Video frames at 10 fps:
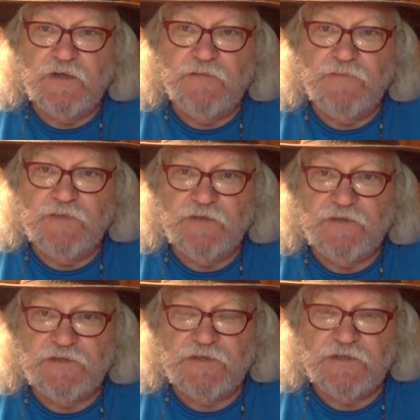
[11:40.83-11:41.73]

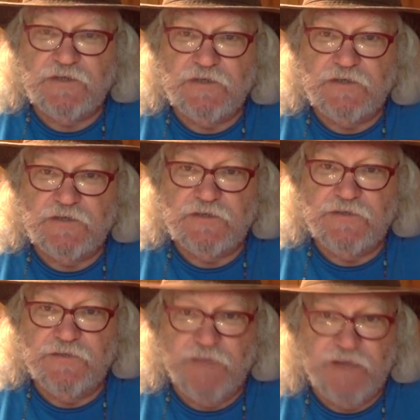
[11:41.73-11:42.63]
is
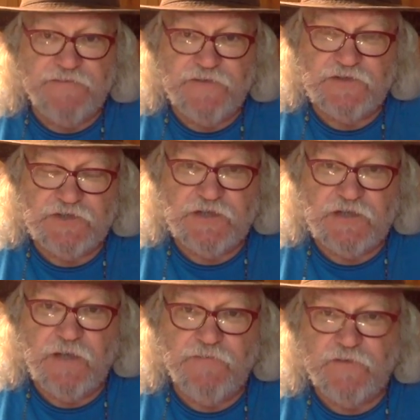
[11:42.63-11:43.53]
the benefits that
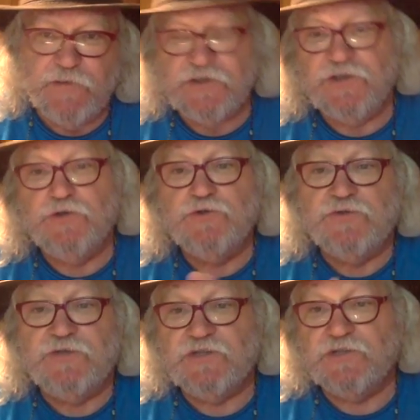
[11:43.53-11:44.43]
come from it go to
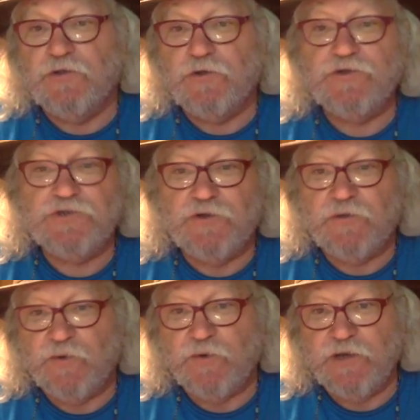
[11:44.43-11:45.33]
these large
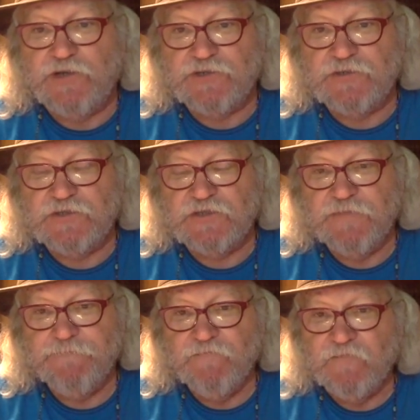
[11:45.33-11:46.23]
corporations.
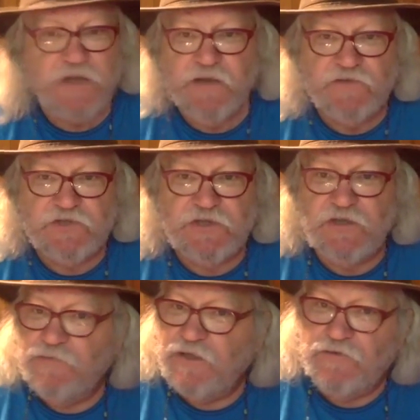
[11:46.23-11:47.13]
They never see
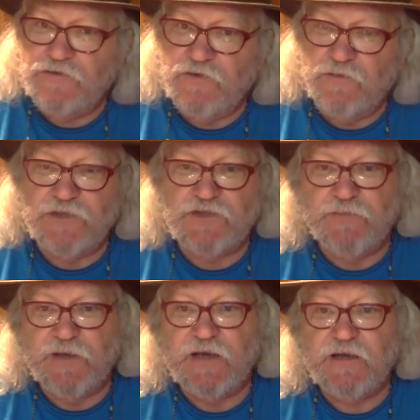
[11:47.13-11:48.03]
them. They don't know much
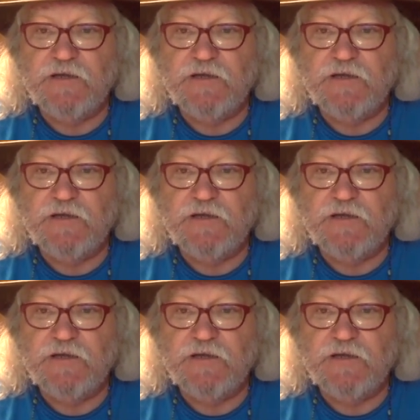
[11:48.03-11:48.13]
about it.